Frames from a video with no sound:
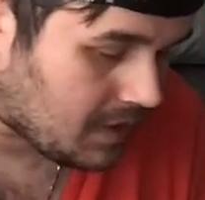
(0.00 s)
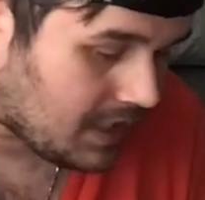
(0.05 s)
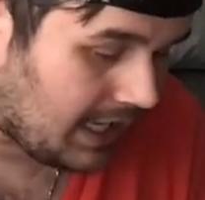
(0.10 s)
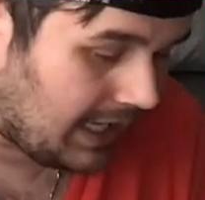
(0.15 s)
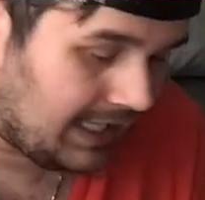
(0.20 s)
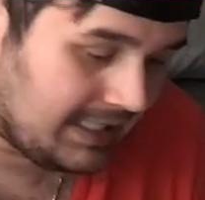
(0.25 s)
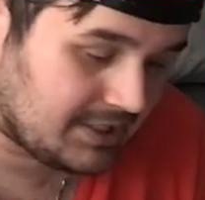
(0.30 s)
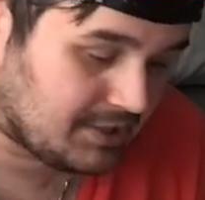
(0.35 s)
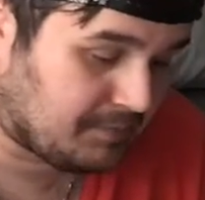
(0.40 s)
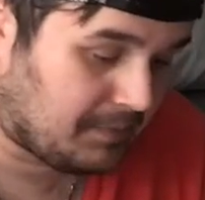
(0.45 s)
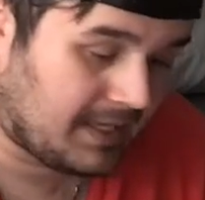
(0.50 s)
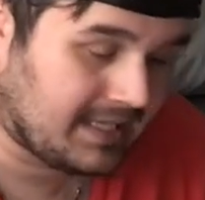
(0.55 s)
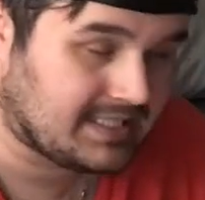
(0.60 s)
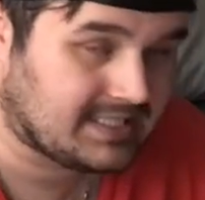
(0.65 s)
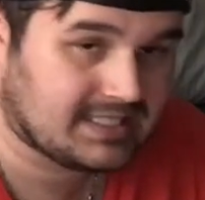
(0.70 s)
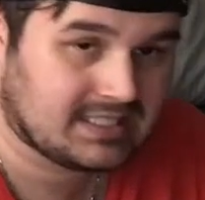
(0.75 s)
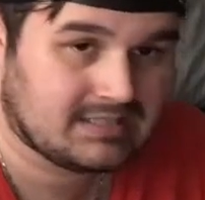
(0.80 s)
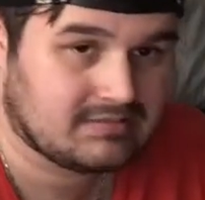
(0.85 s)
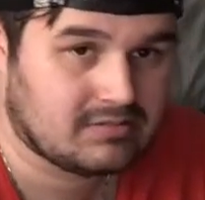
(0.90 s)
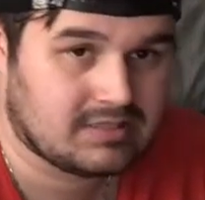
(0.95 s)
a
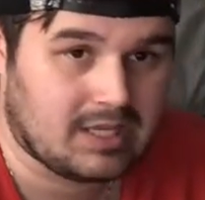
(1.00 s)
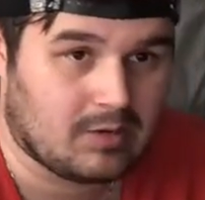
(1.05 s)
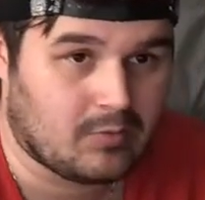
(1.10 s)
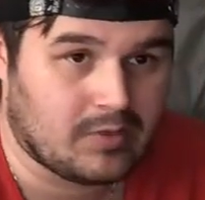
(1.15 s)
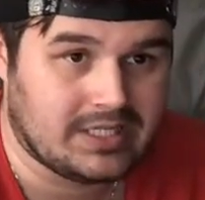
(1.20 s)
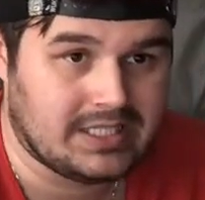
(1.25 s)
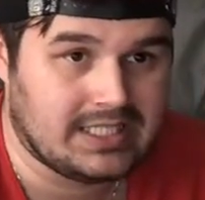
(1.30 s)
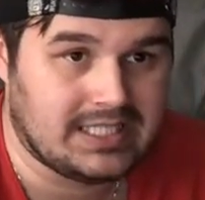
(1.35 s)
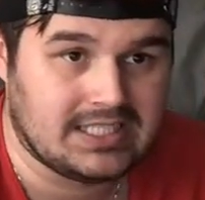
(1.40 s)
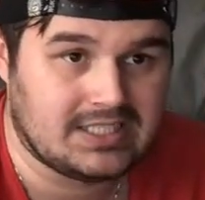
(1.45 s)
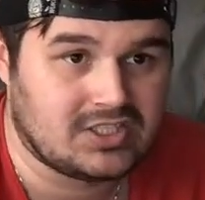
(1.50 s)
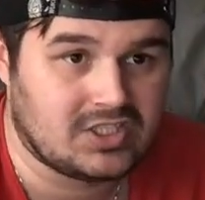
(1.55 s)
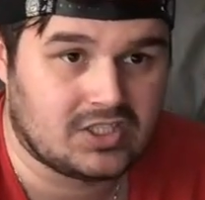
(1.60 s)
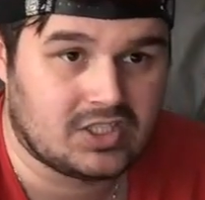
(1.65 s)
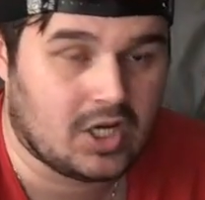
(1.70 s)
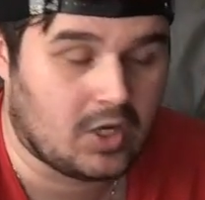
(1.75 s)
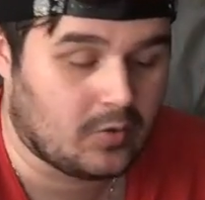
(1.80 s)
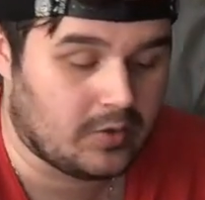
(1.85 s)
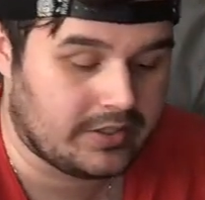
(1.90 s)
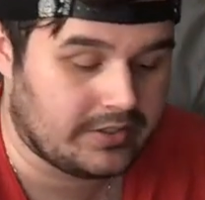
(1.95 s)
space that we need to
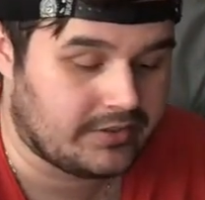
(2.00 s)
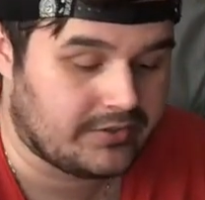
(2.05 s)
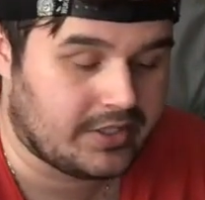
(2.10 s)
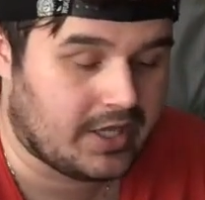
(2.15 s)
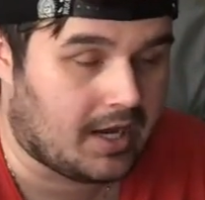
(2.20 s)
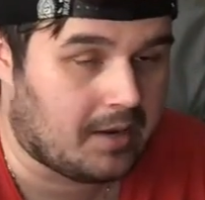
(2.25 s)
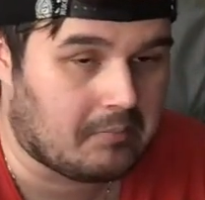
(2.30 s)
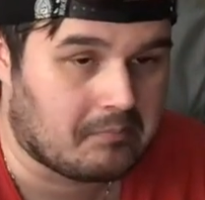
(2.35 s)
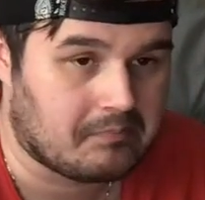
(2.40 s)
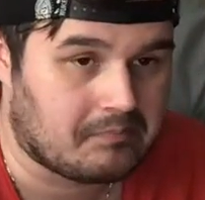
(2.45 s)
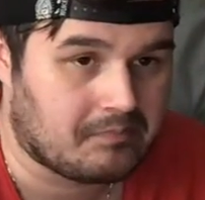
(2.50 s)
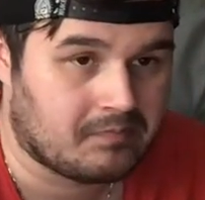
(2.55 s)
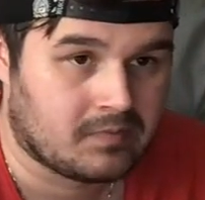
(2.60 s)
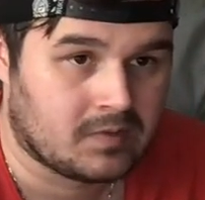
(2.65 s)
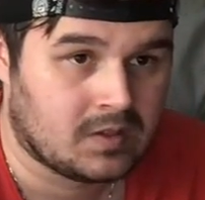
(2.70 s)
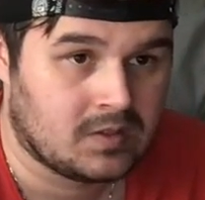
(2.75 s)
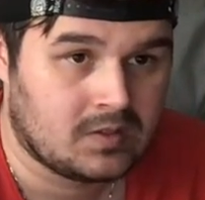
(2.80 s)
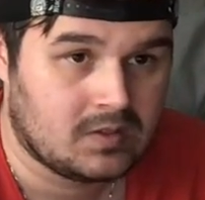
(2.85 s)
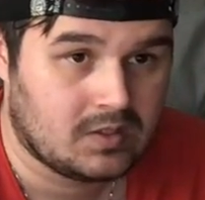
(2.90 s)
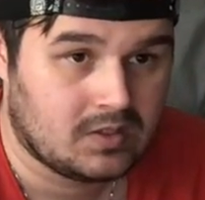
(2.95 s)
go and
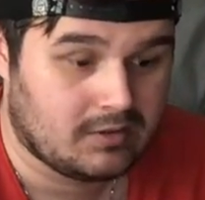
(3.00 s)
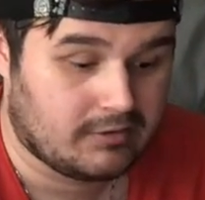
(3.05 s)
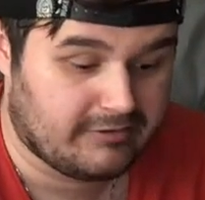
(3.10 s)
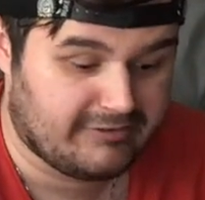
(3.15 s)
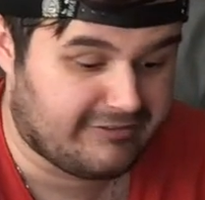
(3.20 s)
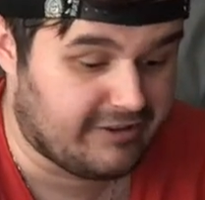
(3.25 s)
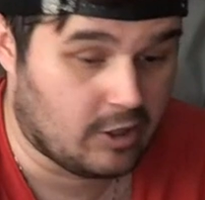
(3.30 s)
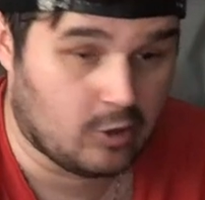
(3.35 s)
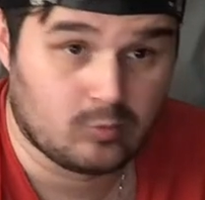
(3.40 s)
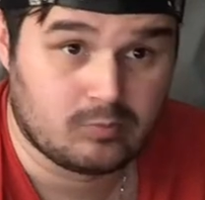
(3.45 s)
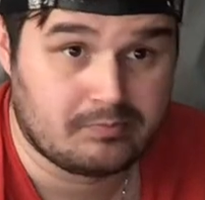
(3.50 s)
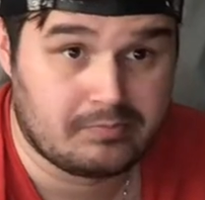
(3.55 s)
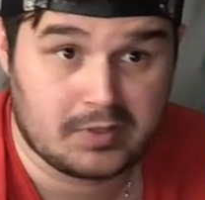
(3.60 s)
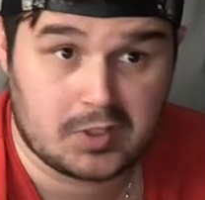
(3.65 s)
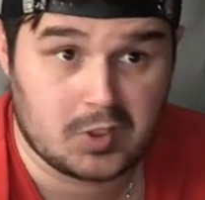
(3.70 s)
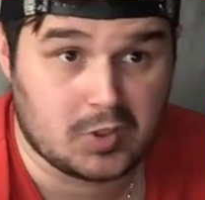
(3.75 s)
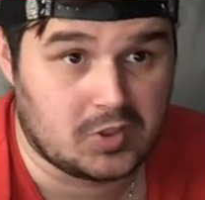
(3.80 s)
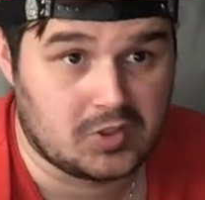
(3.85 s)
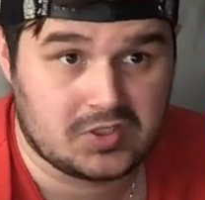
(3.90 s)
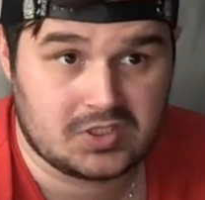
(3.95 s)
fill,
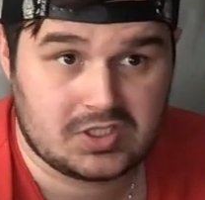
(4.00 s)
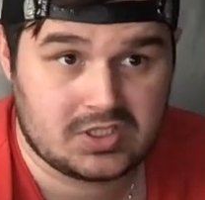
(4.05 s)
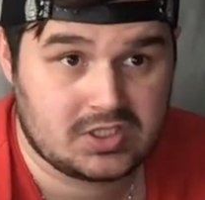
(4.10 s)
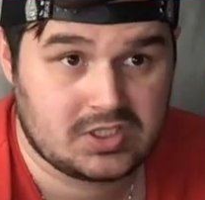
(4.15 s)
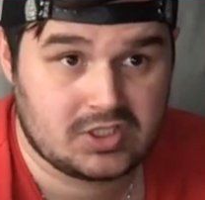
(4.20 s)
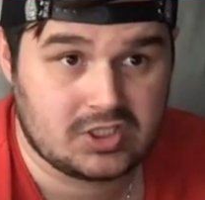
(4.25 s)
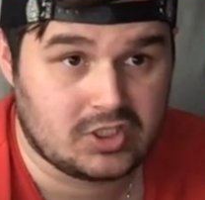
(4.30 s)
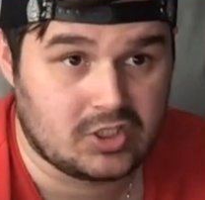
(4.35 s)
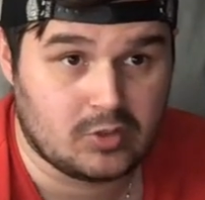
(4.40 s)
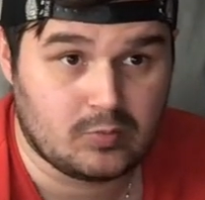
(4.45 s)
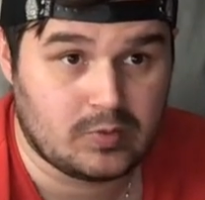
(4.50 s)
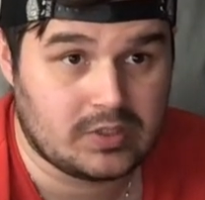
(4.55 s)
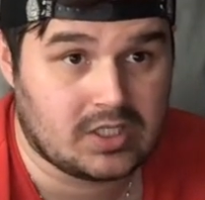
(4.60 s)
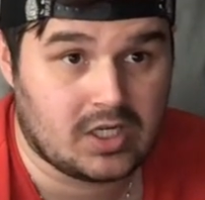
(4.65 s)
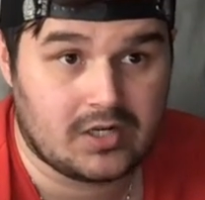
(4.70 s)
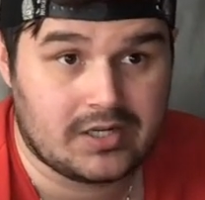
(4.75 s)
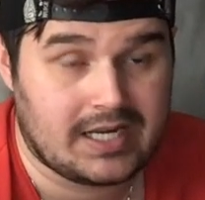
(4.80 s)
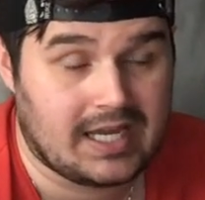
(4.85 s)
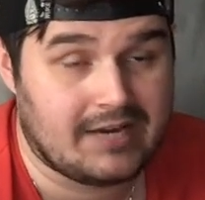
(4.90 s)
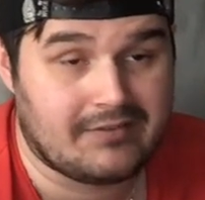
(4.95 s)
because we
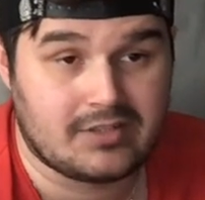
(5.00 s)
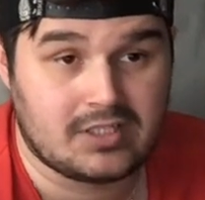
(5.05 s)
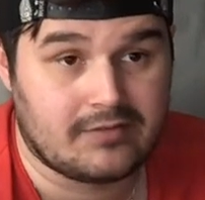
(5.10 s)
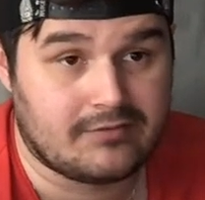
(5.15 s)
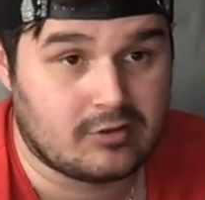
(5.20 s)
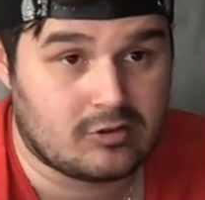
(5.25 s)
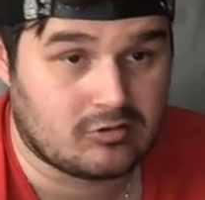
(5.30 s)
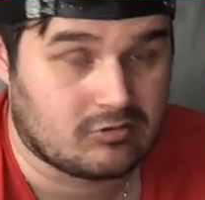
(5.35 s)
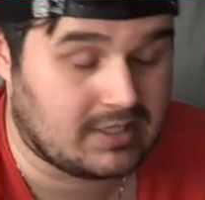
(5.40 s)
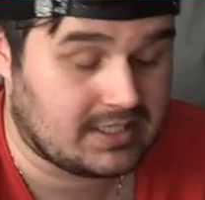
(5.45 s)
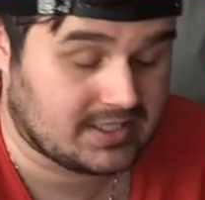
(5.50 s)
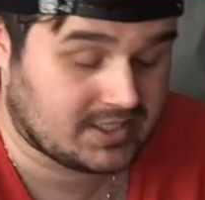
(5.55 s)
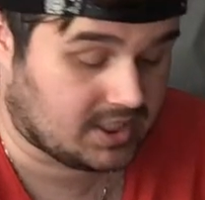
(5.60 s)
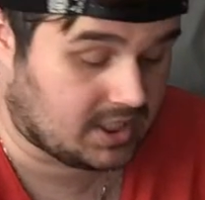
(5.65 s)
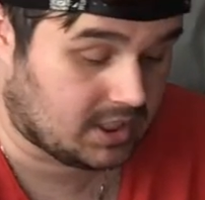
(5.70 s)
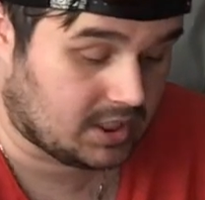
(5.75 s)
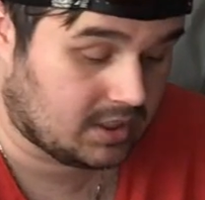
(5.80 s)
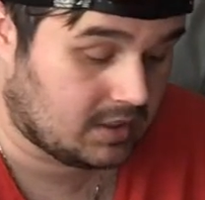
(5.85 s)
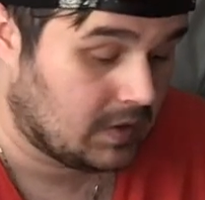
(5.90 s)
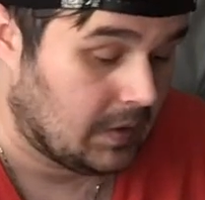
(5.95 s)
can't have another
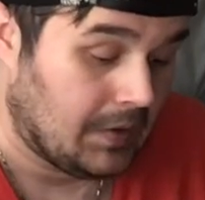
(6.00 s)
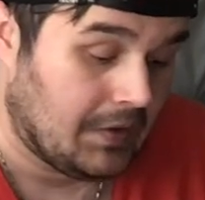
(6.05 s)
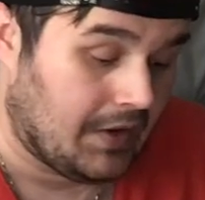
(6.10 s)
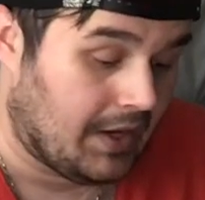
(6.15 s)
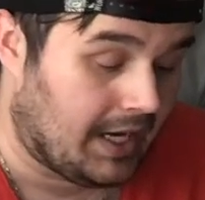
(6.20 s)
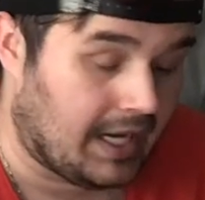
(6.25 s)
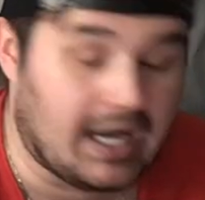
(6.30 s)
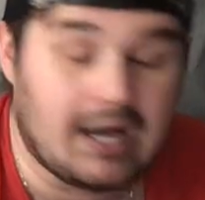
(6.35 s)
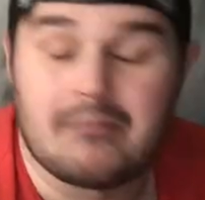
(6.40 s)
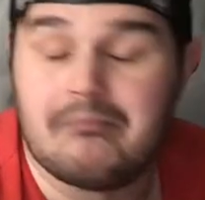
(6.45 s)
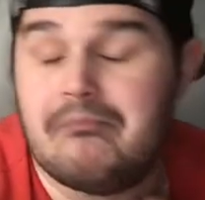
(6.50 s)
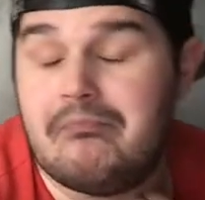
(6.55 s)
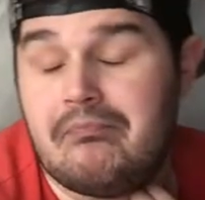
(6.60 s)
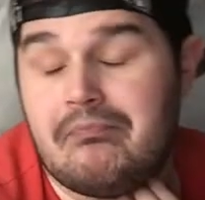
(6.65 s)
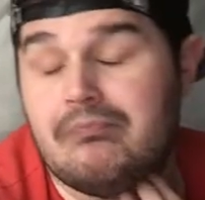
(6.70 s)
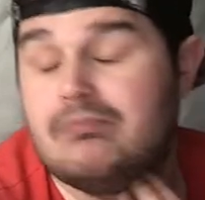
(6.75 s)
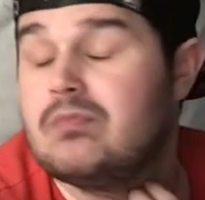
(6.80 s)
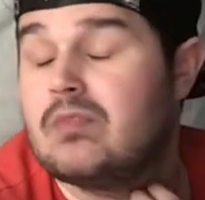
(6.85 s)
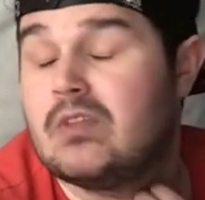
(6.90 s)
Goretzka, Kimmich